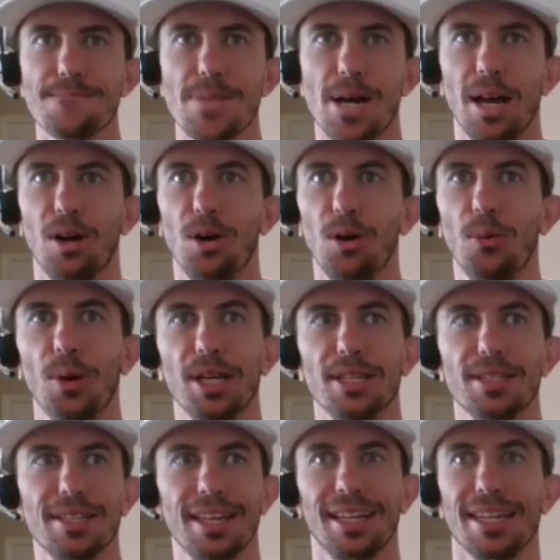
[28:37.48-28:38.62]
I
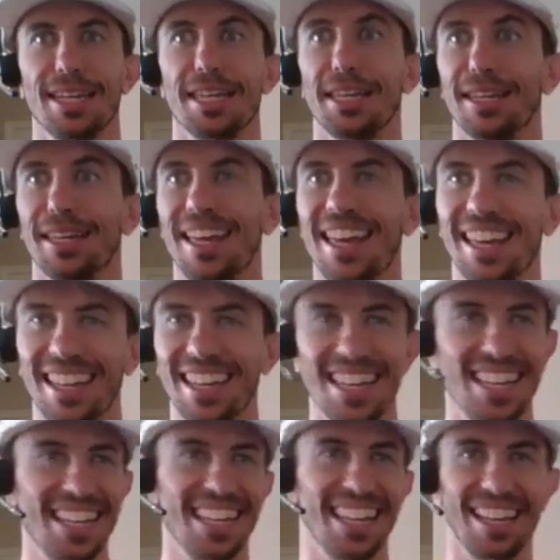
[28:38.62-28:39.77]
always like needed,
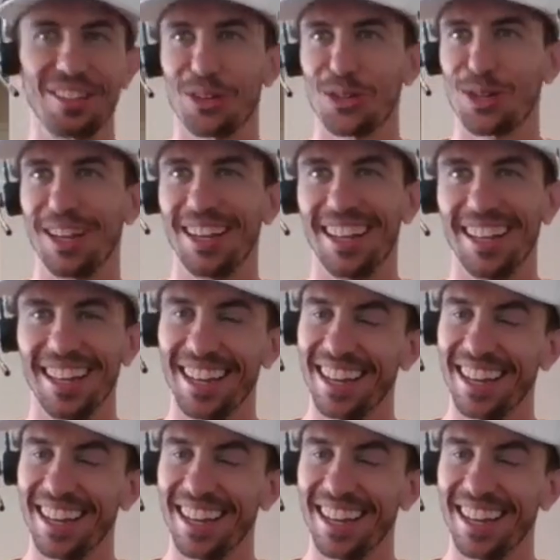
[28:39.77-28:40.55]
needed like this, uh,